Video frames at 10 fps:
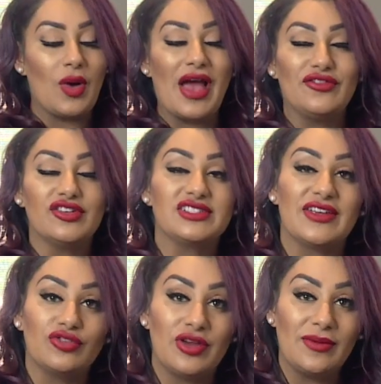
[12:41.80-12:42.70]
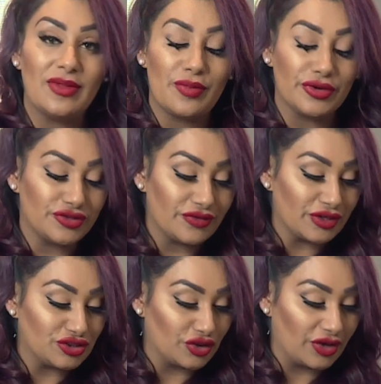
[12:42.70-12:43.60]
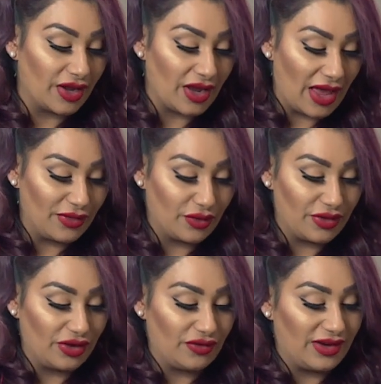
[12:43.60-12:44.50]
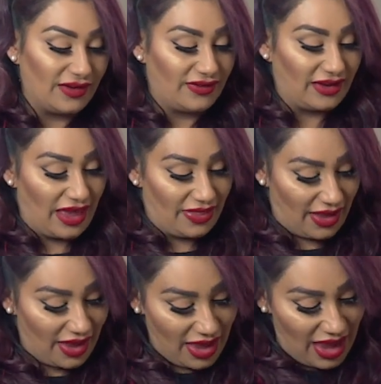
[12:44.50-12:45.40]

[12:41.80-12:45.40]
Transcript: what I've done is I've creamed the butter and the sugar and the other ingredients together,